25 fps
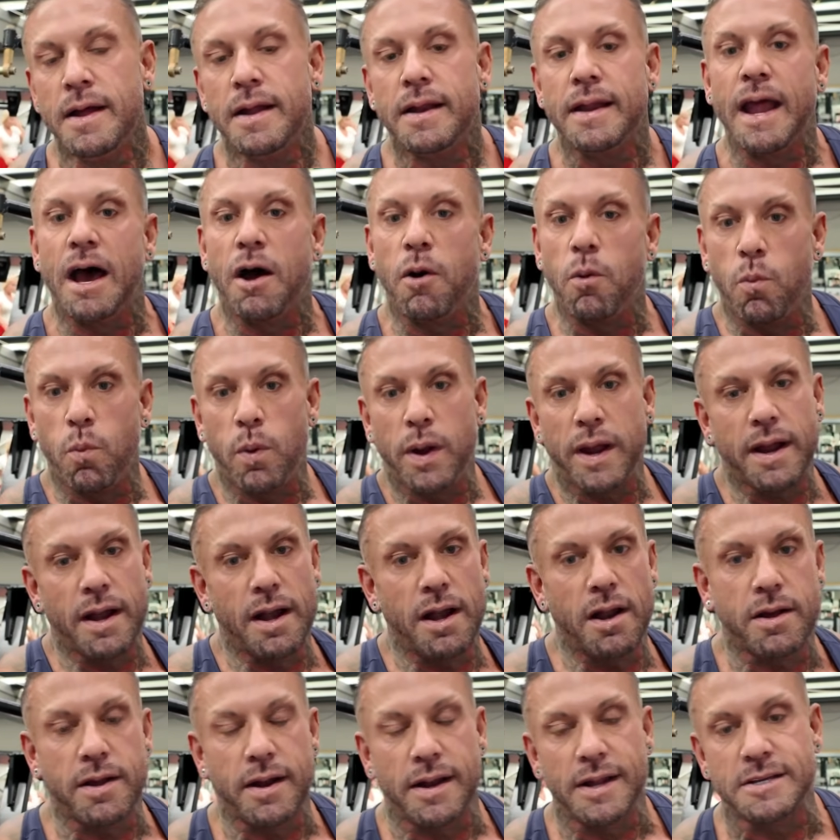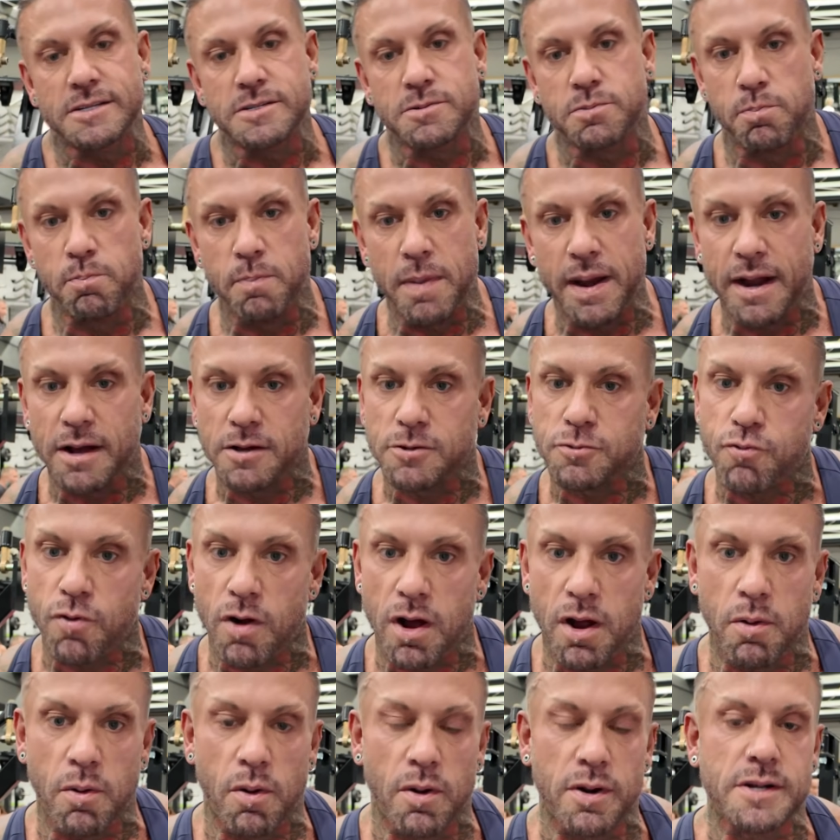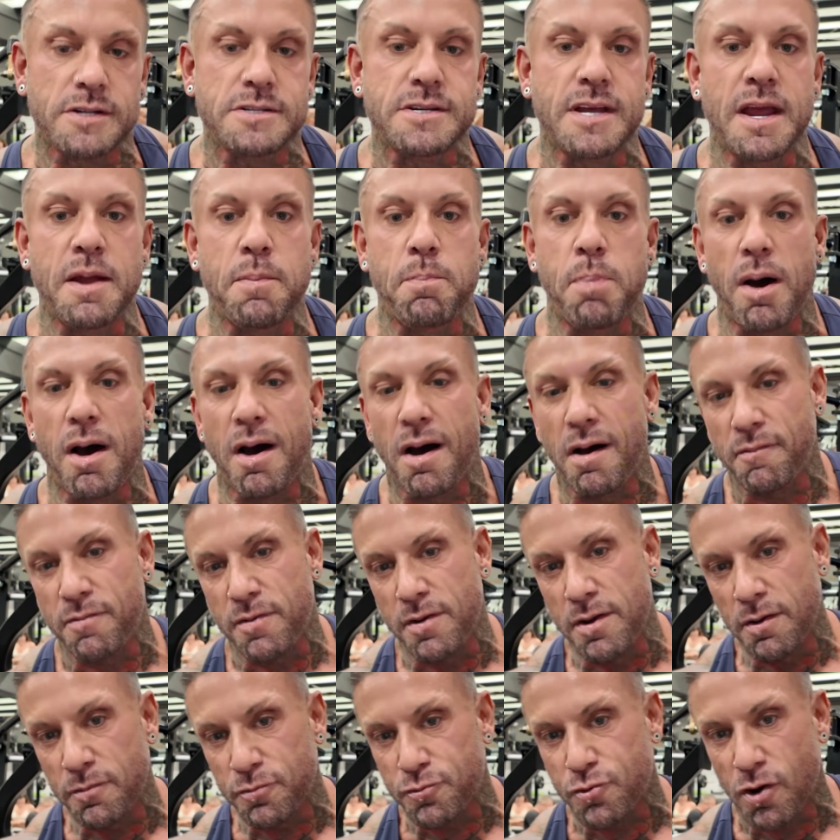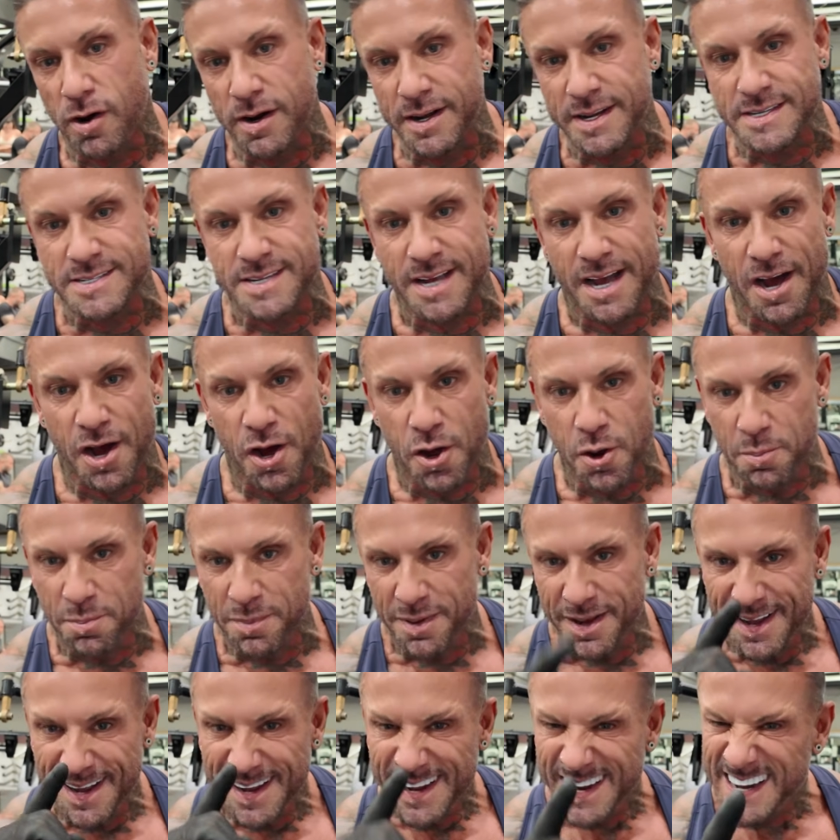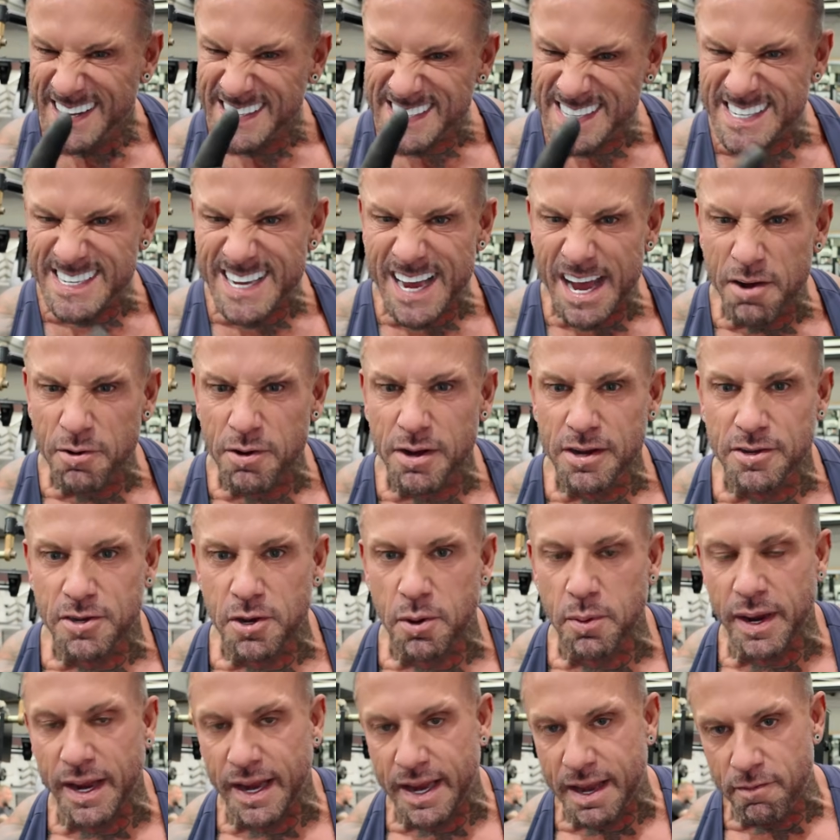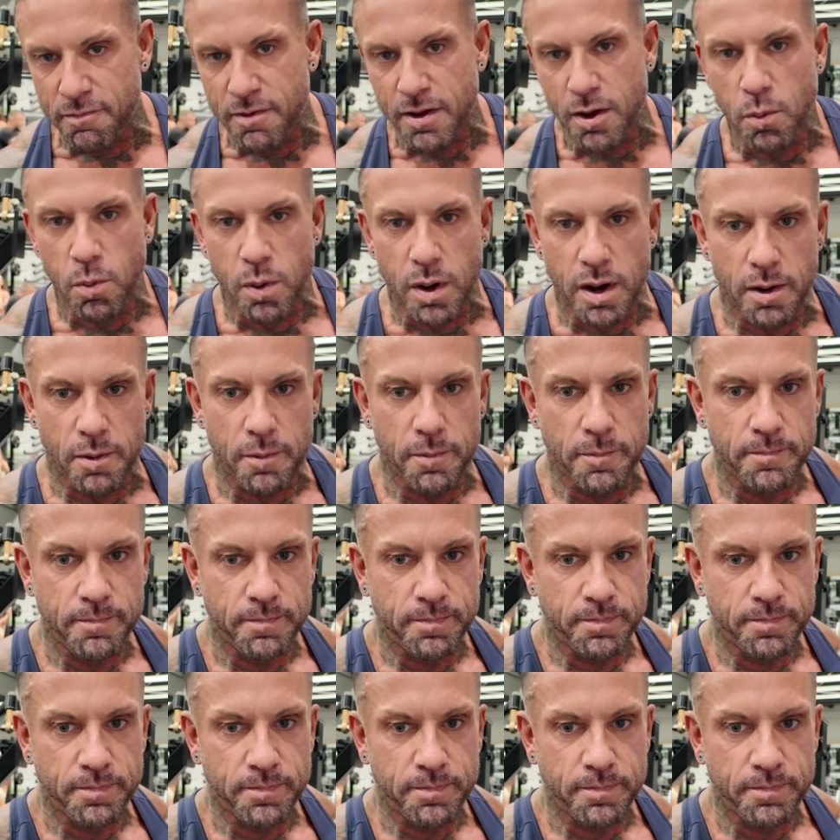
Now, we're going to look at this Meadows row on a T-bar. If you've not tried this at home, this is how you do it. Give it a whirl.